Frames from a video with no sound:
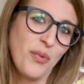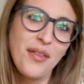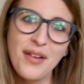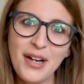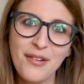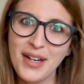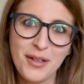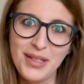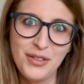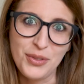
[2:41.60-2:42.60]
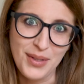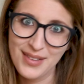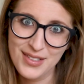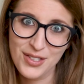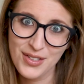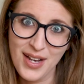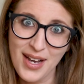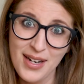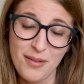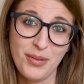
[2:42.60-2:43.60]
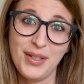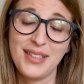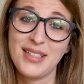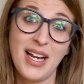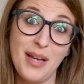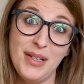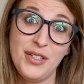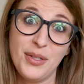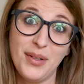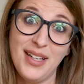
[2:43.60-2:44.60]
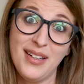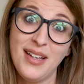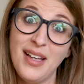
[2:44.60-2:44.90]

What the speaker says: whether I recommend doing this or not and putting time into it.